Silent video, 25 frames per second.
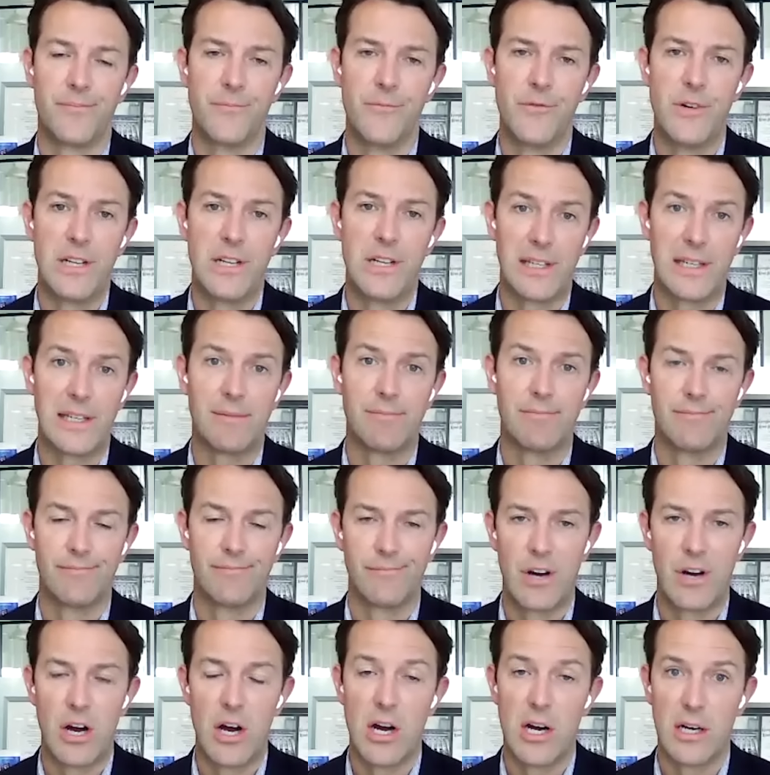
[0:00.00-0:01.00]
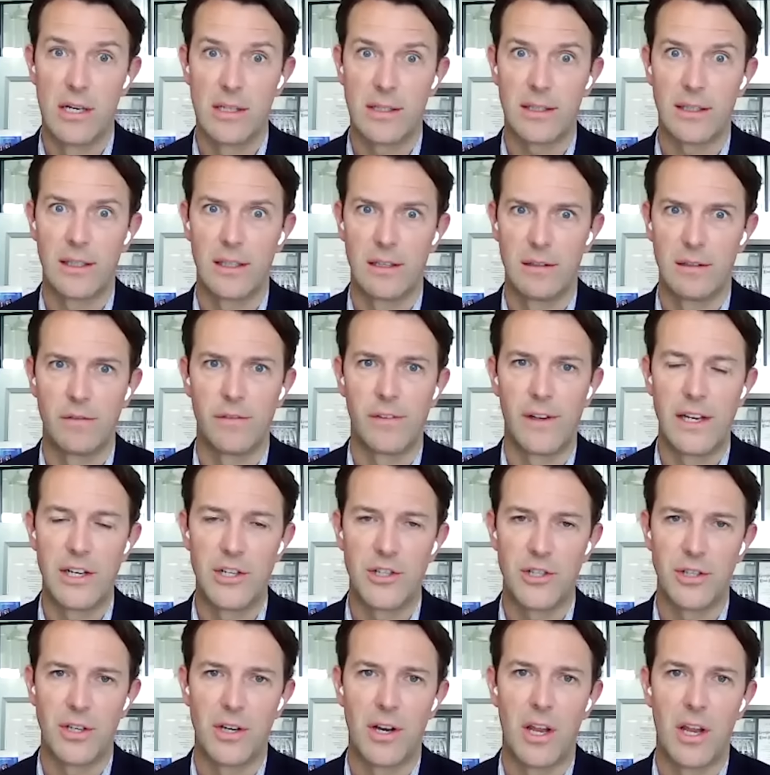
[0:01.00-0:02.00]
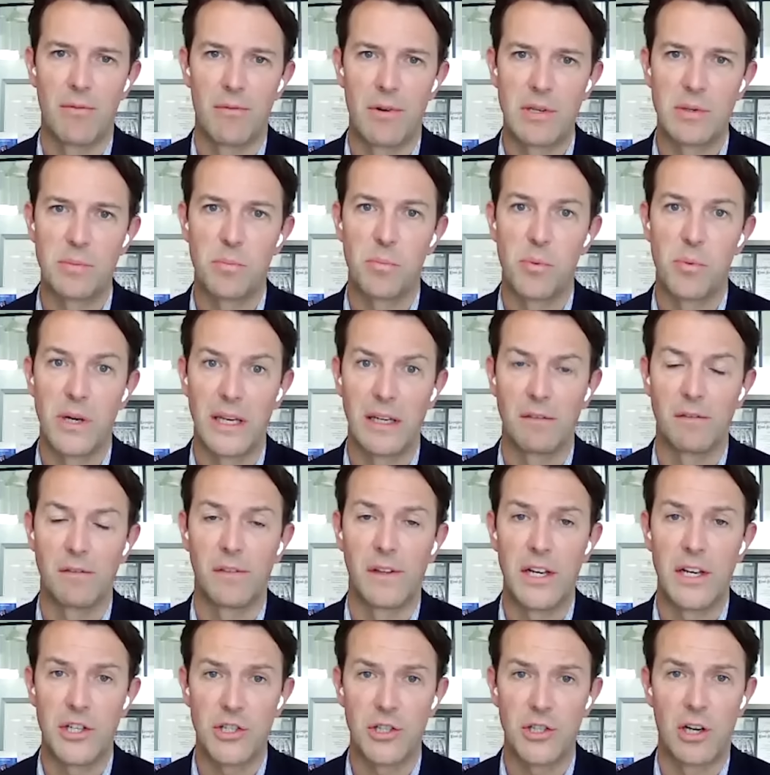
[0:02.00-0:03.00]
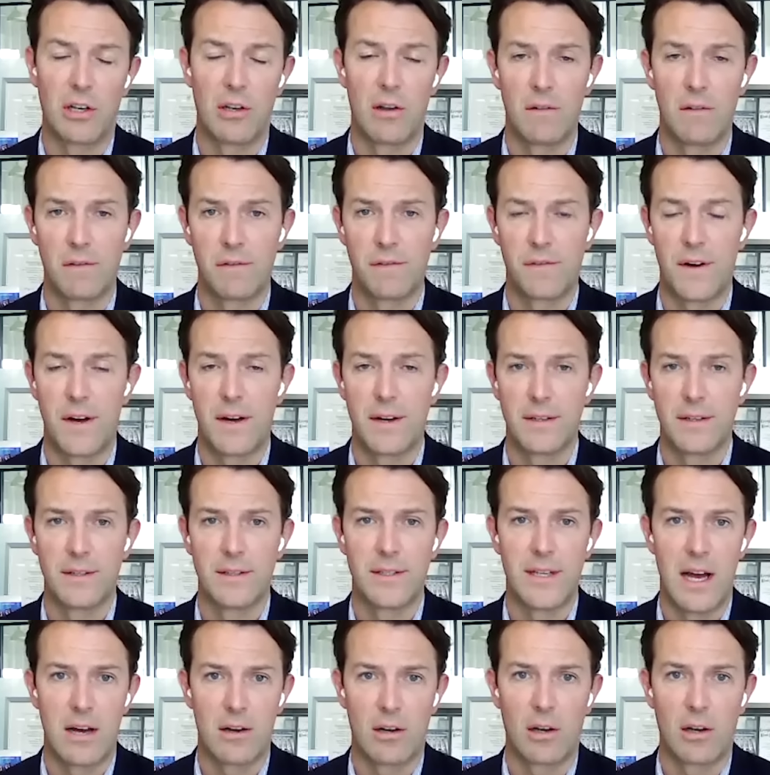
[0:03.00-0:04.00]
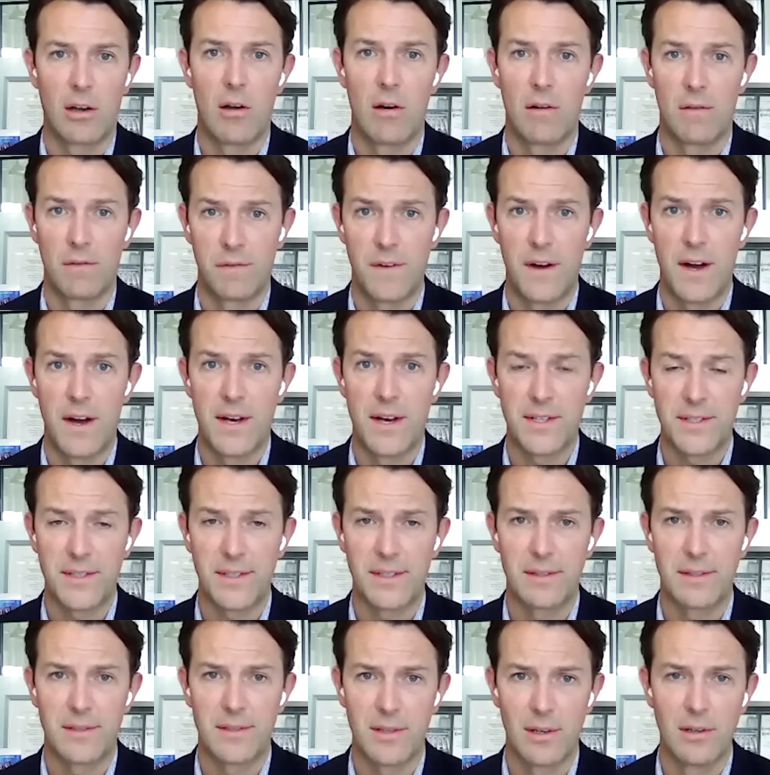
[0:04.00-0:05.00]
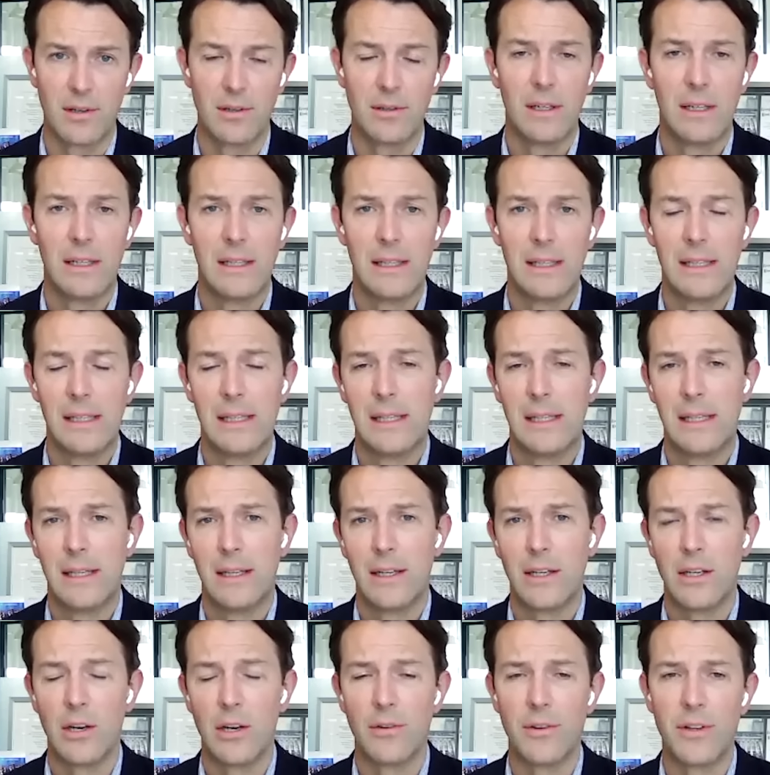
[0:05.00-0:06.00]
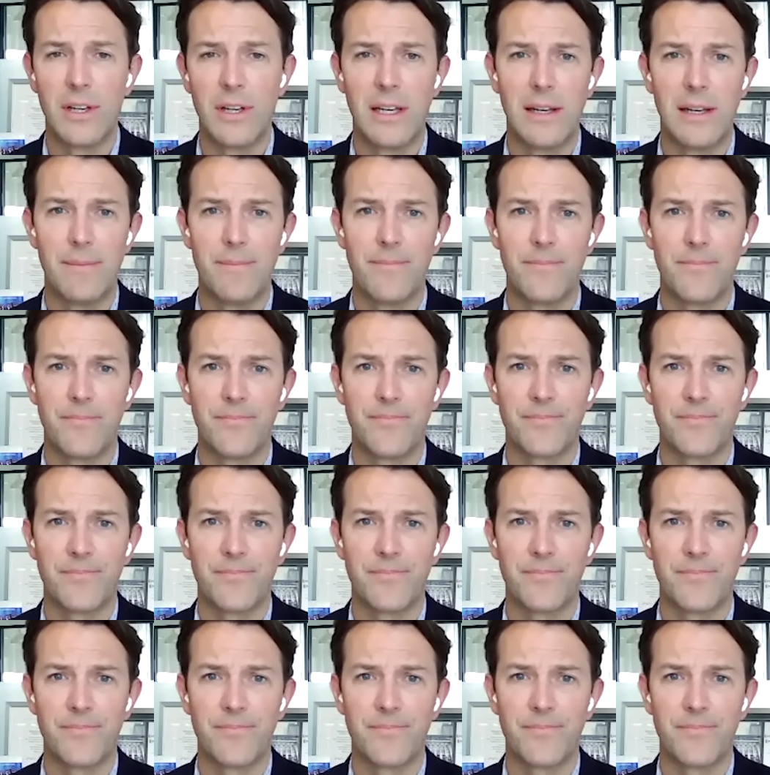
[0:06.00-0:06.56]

really hurt inflation. In other words, bring inflation a lot down a lot faster. So, you know,